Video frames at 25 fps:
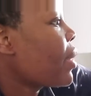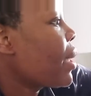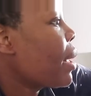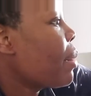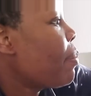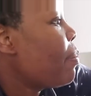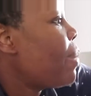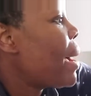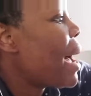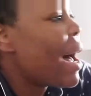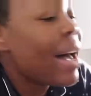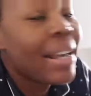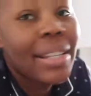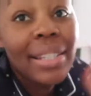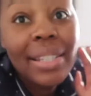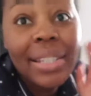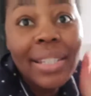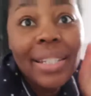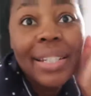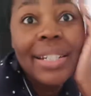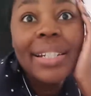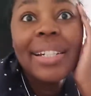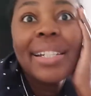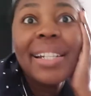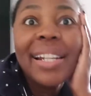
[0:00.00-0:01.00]

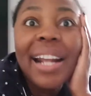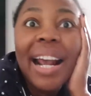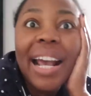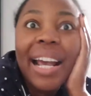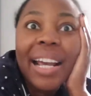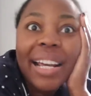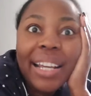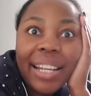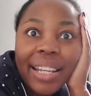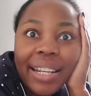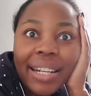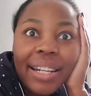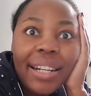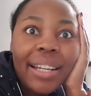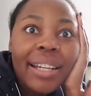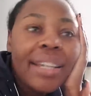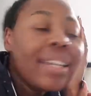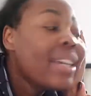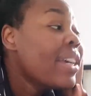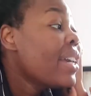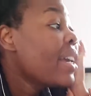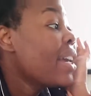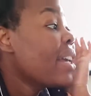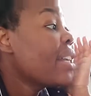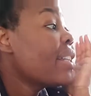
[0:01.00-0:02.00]
past 9.
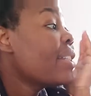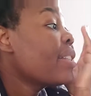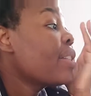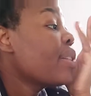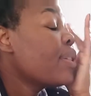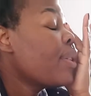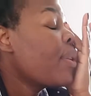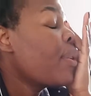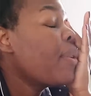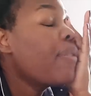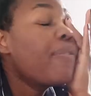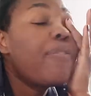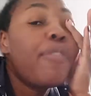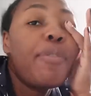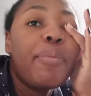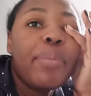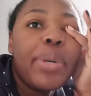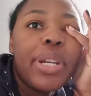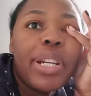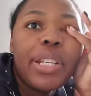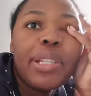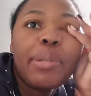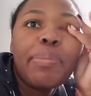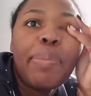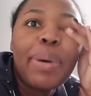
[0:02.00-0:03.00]
It's no 4
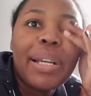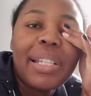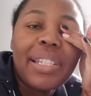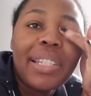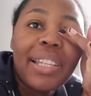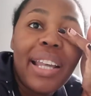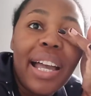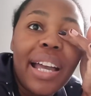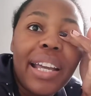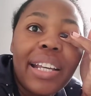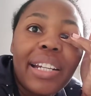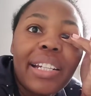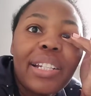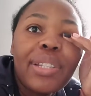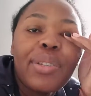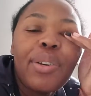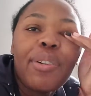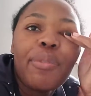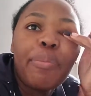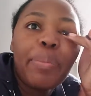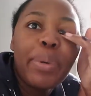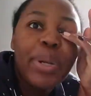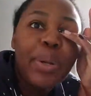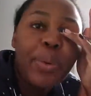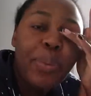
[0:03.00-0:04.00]
minutes past 9, so
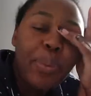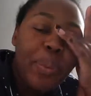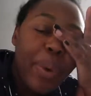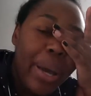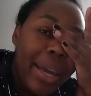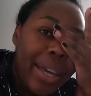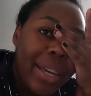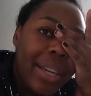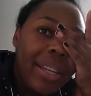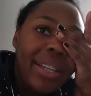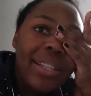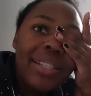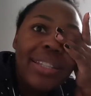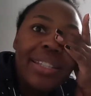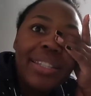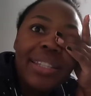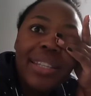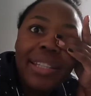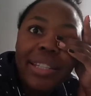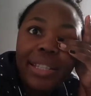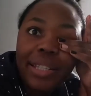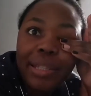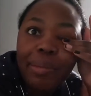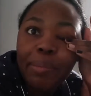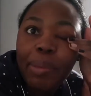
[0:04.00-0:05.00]
I've been awake
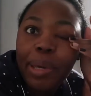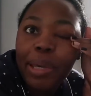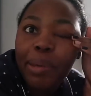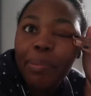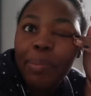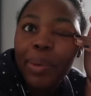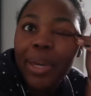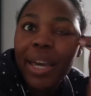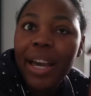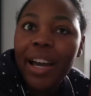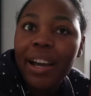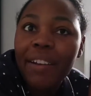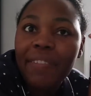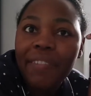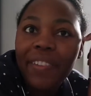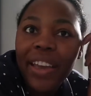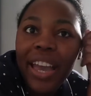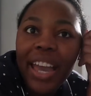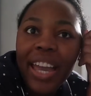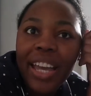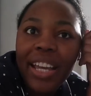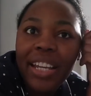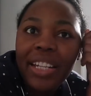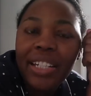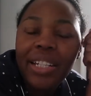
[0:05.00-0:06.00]
since maybe
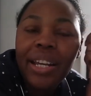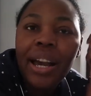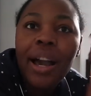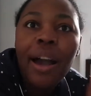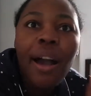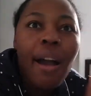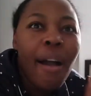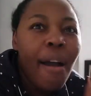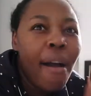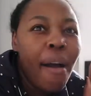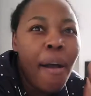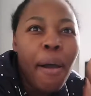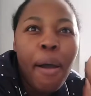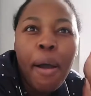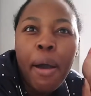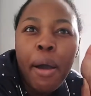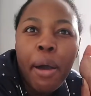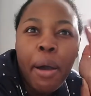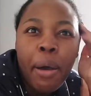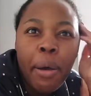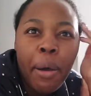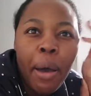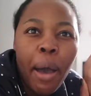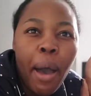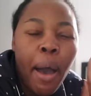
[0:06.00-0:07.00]
8:30.
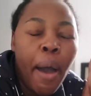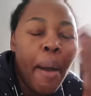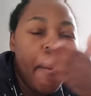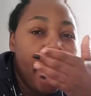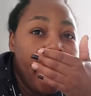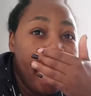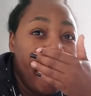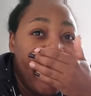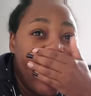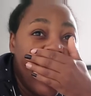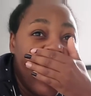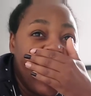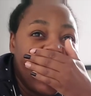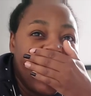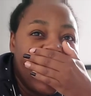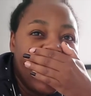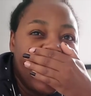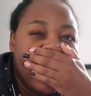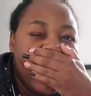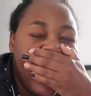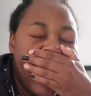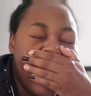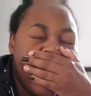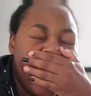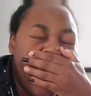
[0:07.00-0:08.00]
But I just
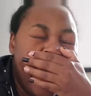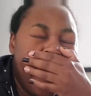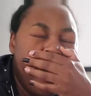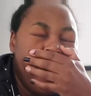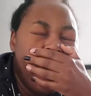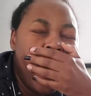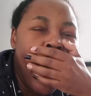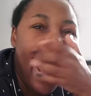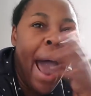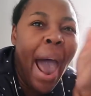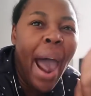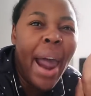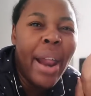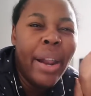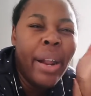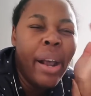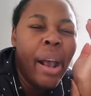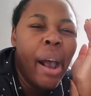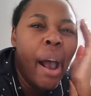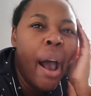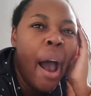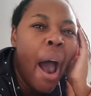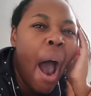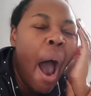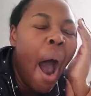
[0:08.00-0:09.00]
stayed in bed.
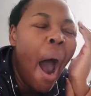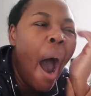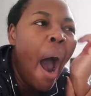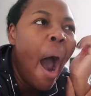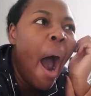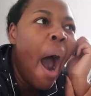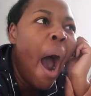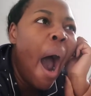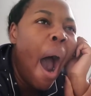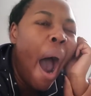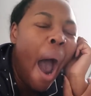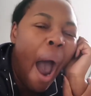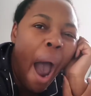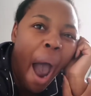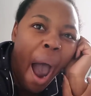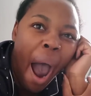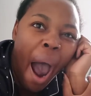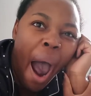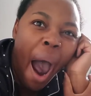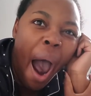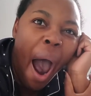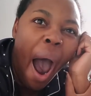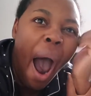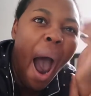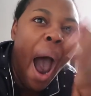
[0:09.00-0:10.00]

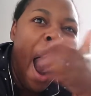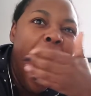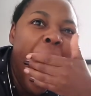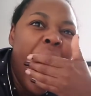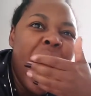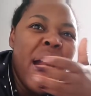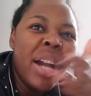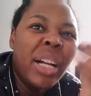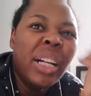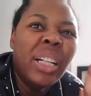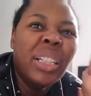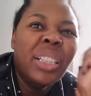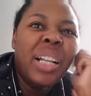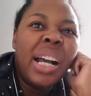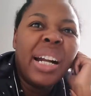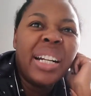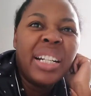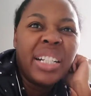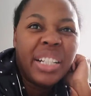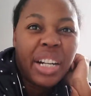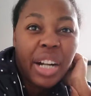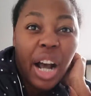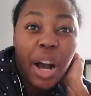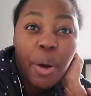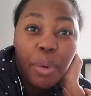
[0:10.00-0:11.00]
I
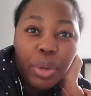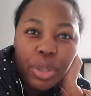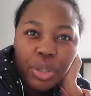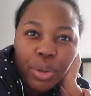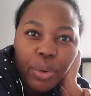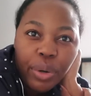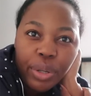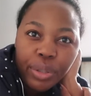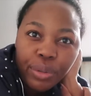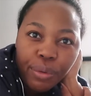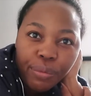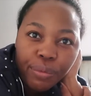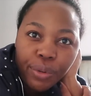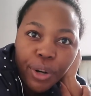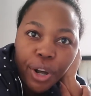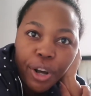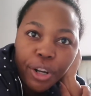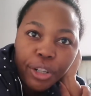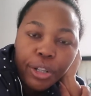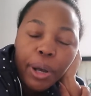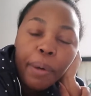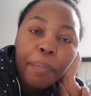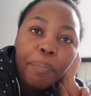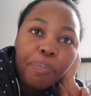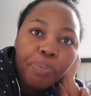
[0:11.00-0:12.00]
decided I was going to
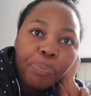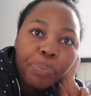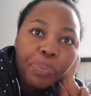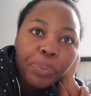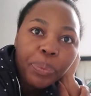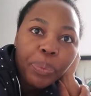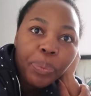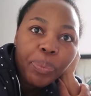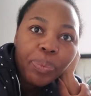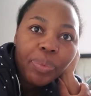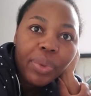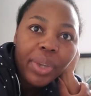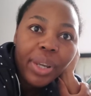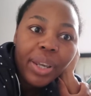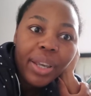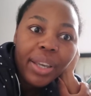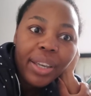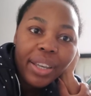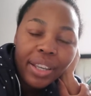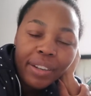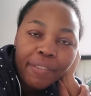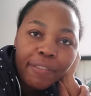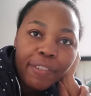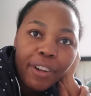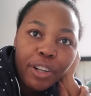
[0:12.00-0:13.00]
vlog
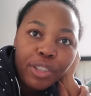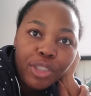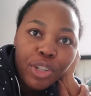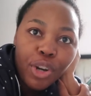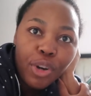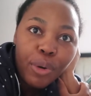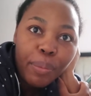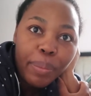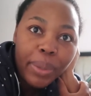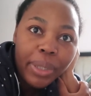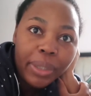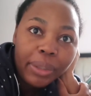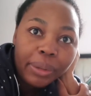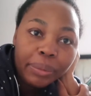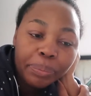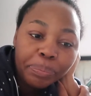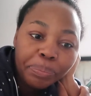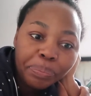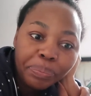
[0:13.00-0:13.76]
in Vlogtober